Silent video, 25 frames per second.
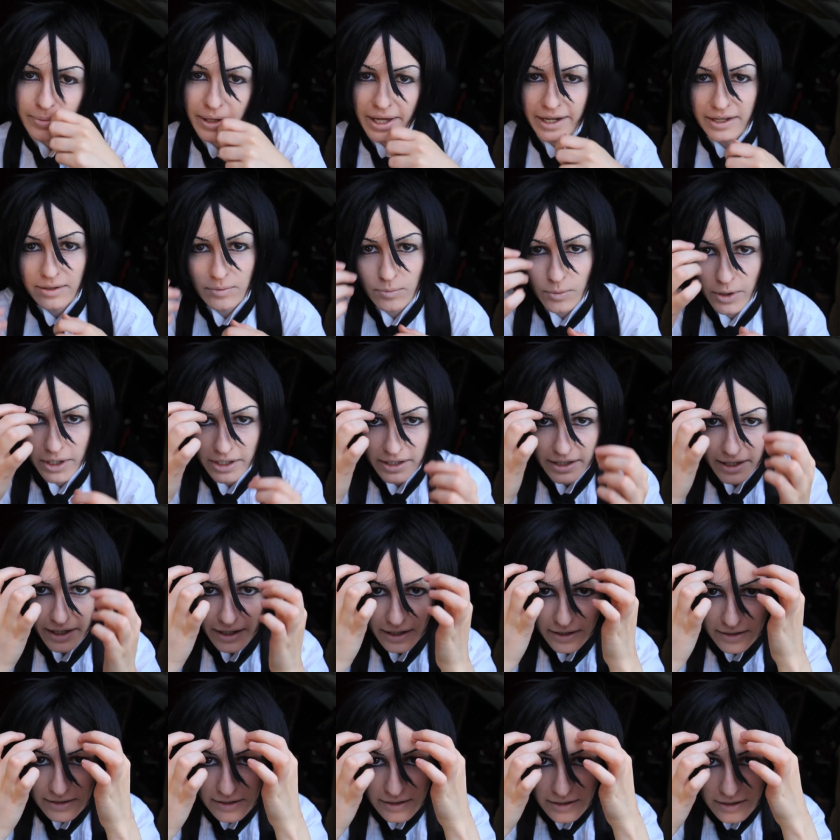black and white
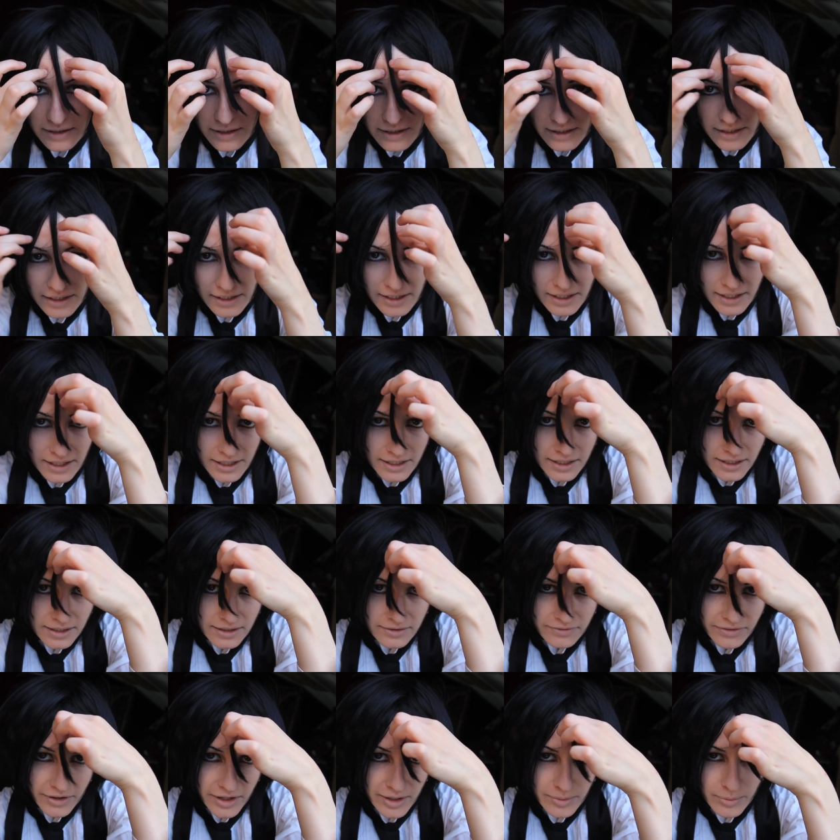cat.
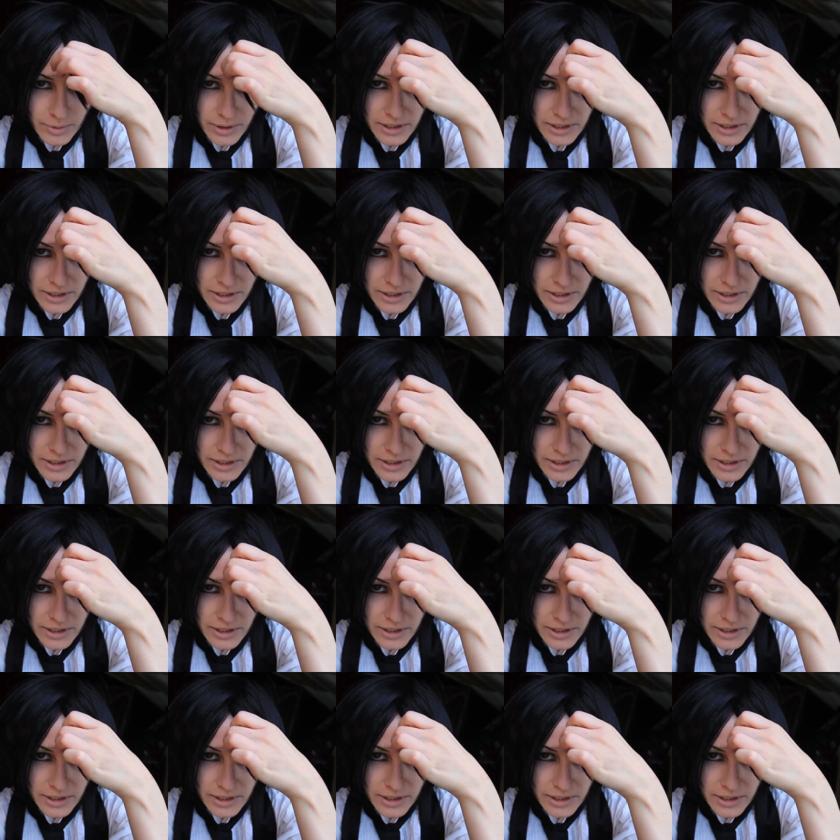Very